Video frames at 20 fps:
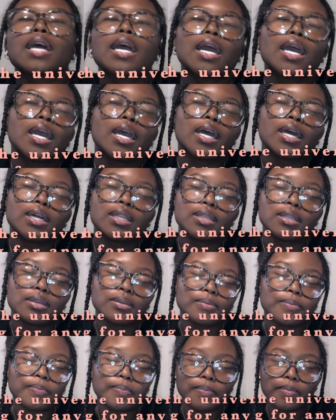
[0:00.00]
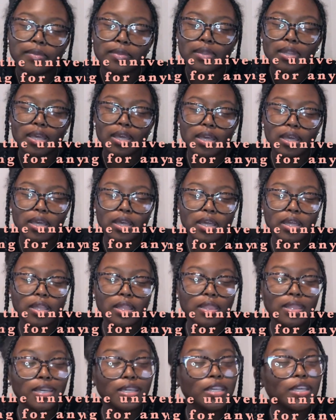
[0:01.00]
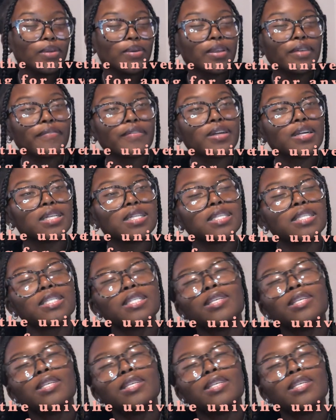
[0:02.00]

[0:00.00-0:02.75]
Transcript: and the universe is